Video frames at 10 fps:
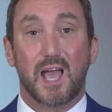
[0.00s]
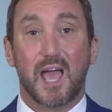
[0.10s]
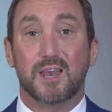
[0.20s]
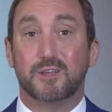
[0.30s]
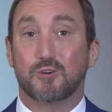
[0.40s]

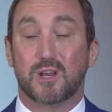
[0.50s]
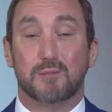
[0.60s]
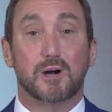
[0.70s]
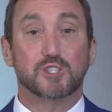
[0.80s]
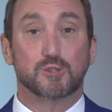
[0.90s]
and you're in a
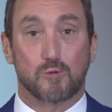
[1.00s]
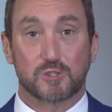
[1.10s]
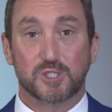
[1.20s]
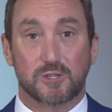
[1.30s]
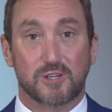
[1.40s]
much more
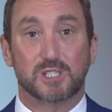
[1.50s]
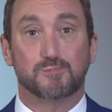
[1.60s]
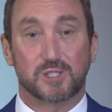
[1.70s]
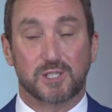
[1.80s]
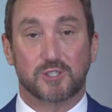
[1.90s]
serious
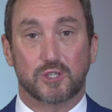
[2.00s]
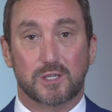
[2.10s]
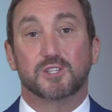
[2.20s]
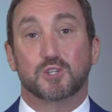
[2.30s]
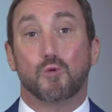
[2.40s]
position.
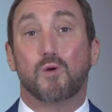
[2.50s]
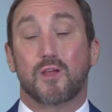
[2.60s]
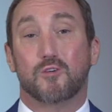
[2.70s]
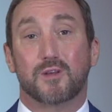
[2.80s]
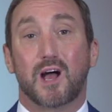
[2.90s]
So
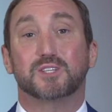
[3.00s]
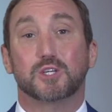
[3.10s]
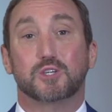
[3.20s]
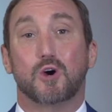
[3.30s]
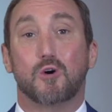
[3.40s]
whether or not to
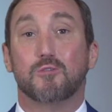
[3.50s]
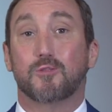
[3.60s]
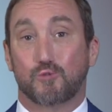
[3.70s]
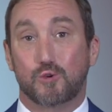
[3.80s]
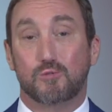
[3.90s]
go
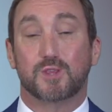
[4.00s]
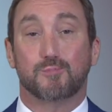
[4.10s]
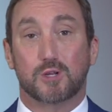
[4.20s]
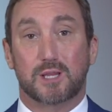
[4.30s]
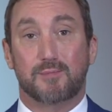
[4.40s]
through with a
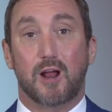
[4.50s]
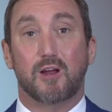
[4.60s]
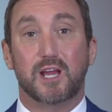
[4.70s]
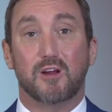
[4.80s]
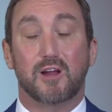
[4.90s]
preliminary
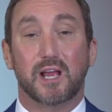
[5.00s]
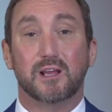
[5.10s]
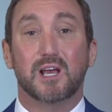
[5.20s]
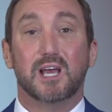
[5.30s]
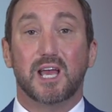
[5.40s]
hearing,
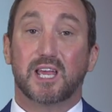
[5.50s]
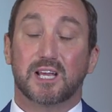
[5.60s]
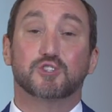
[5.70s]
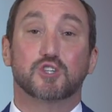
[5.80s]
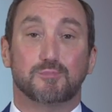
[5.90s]

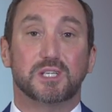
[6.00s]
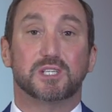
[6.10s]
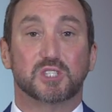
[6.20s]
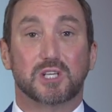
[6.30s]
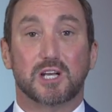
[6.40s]
again, should be
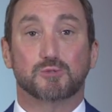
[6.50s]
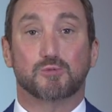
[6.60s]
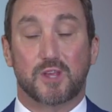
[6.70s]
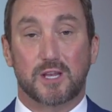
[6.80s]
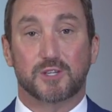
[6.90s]
discussed
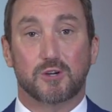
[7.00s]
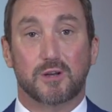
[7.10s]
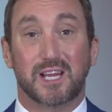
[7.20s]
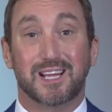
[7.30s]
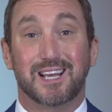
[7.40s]
with an
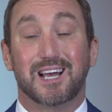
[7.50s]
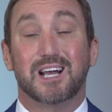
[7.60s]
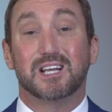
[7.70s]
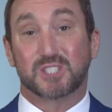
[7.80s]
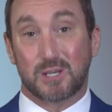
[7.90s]
attorney.
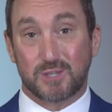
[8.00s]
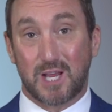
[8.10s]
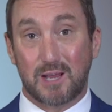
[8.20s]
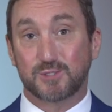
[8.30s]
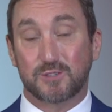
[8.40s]

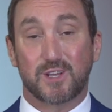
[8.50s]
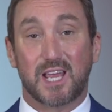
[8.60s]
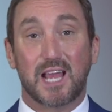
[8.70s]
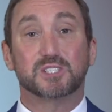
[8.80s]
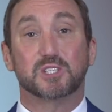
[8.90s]
Sometimes if a
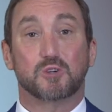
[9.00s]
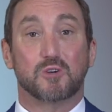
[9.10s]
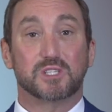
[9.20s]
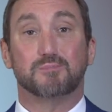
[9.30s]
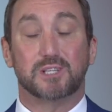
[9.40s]
case is
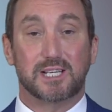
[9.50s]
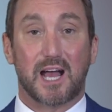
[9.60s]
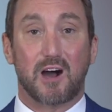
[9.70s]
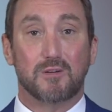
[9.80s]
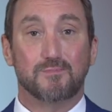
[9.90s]
going to plead
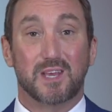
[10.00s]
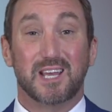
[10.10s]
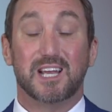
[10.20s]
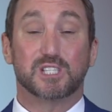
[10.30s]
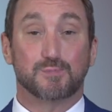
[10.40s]
out,
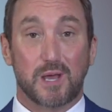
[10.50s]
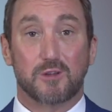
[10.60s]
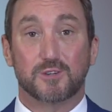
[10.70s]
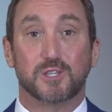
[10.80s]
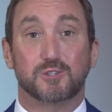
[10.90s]
it's
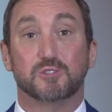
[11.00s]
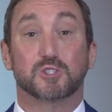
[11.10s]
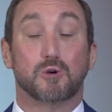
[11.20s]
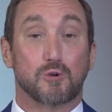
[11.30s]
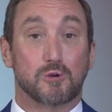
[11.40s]
better to do
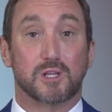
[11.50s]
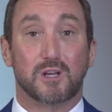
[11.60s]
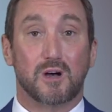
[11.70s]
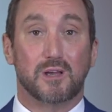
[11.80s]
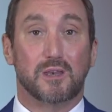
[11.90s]
so early
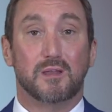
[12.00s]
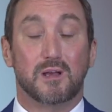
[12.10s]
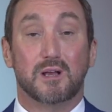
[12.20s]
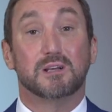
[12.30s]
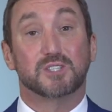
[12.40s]
on.
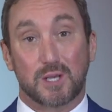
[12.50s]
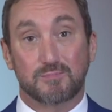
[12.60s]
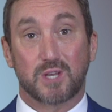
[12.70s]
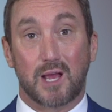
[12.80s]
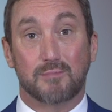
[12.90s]

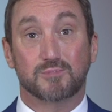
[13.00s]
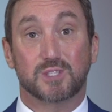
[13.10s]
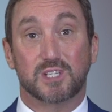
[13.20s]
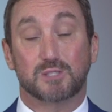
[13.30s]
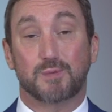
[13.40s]
Sometimes
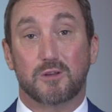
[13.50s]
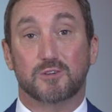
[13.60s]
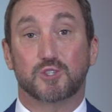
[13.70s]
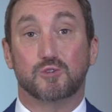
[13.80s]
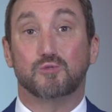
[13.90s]
it's better
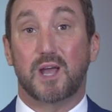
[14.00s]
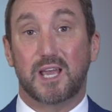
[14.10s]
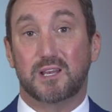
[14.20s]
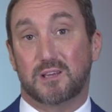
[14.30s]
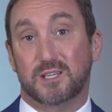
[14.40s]
to
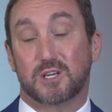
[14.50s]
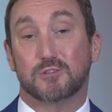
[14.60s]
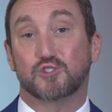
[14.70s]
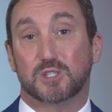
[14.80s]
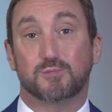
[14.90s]
wait until
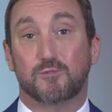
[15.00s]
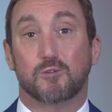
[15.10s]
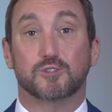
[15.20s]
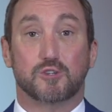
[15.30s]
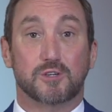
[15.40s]
just
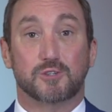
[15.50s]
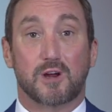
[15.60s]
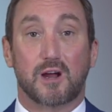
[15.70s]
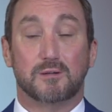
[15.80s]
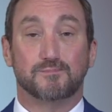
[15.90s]
before jury
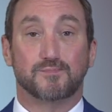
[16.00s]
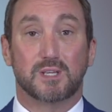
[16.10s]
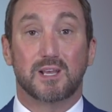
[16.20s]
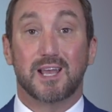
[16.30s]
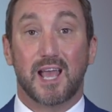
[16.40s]
trial.
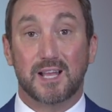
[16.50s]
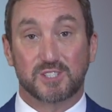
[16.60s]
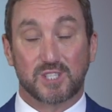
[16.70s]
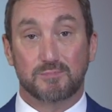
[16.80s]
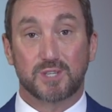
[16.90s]
And
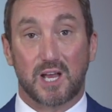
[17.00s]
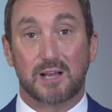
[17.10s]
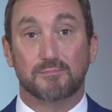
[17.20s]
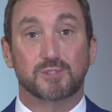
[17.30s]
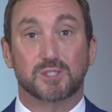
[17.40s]

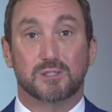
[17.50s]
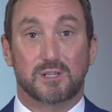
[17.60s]
sometimes